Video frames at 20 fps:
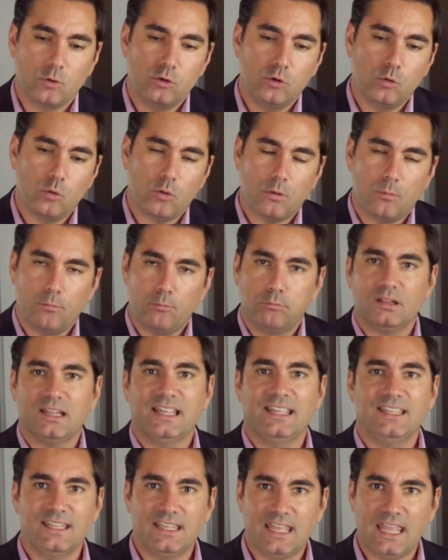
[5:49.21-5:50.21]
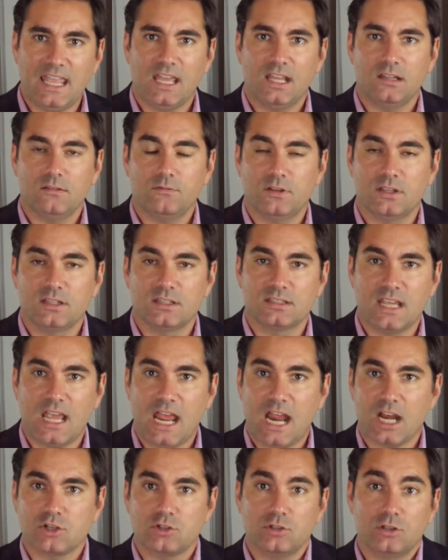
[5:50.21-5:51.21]
your blank canvas
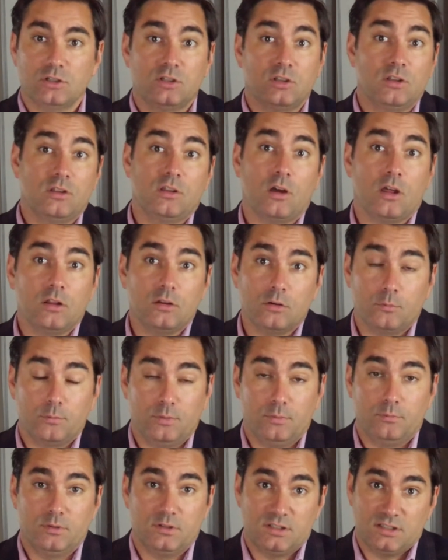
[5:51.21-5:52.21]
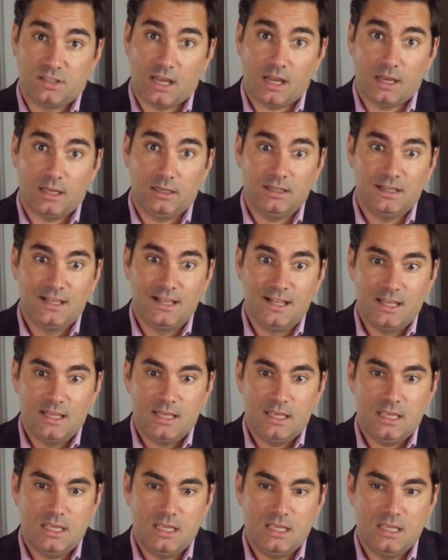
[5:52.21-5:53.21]
actually to the other side
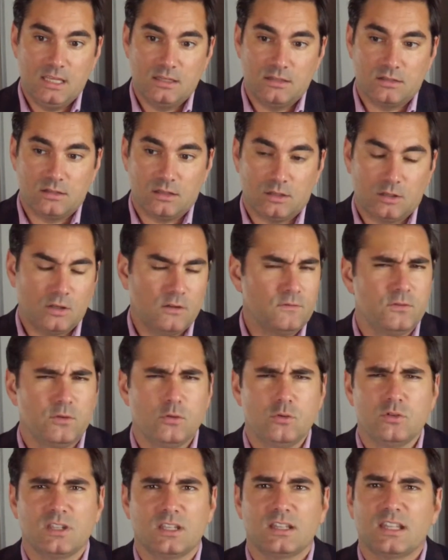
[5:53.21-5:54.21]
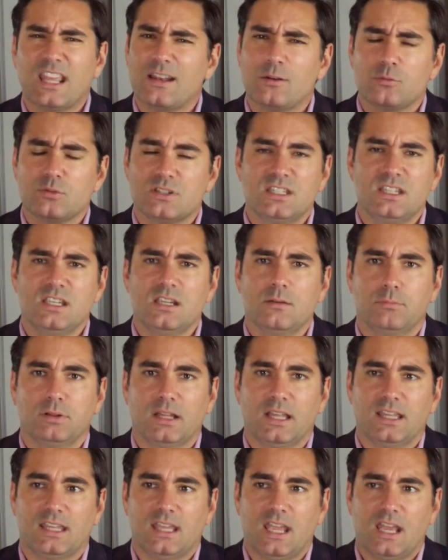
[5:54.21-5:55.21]
is confusing. They don't see a
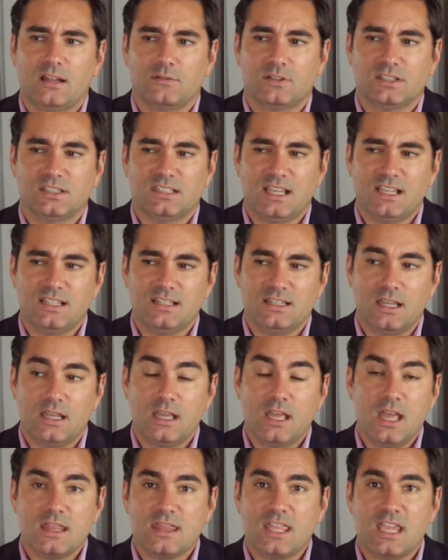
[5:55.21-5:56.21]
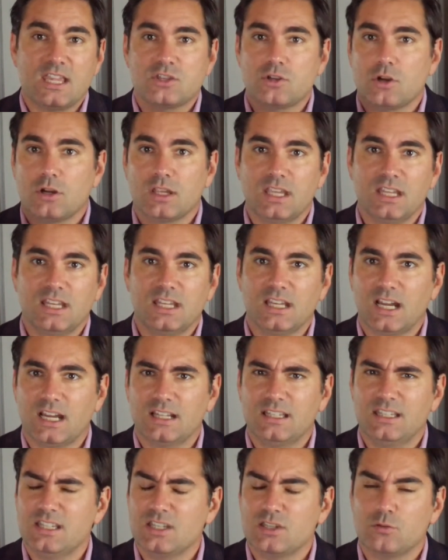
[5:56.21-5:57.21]
blank canvas. They start getting
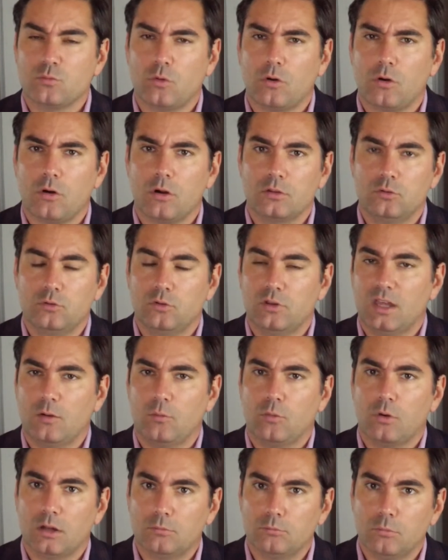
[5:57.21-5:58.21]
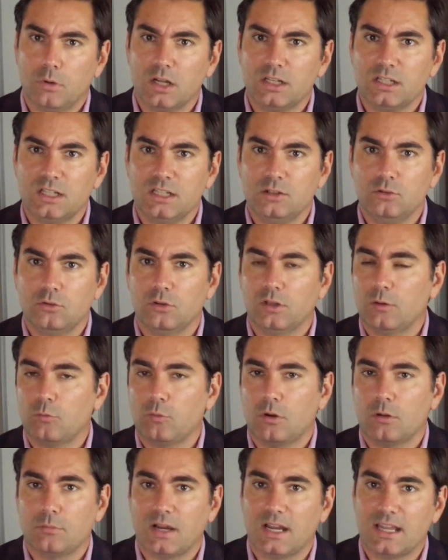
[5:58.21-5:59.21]
ideas. Well, do they want money? Do they
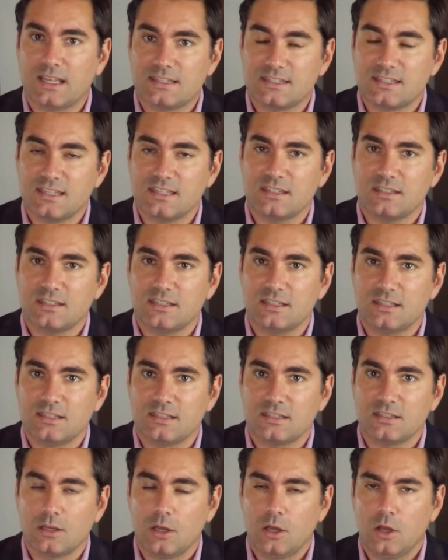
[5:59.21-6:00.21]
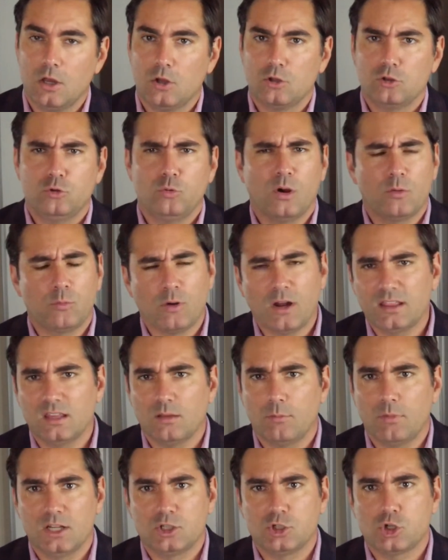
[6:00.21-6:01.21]
want my assistance? Do I write
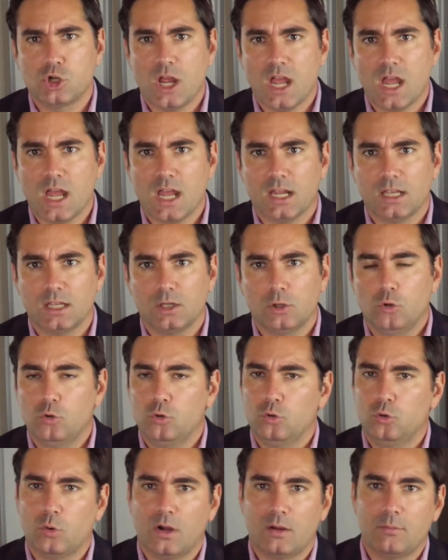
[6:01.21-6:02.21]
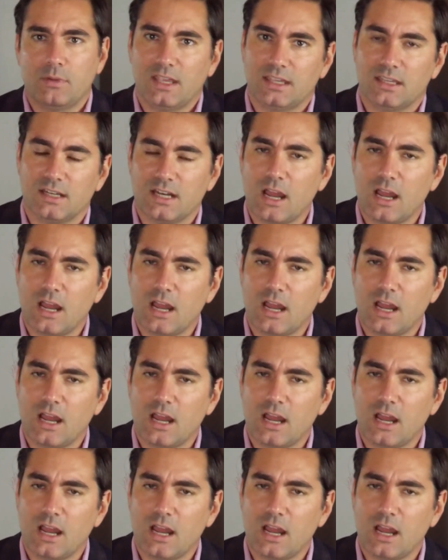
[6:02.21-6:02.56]
them a check? Who do I make it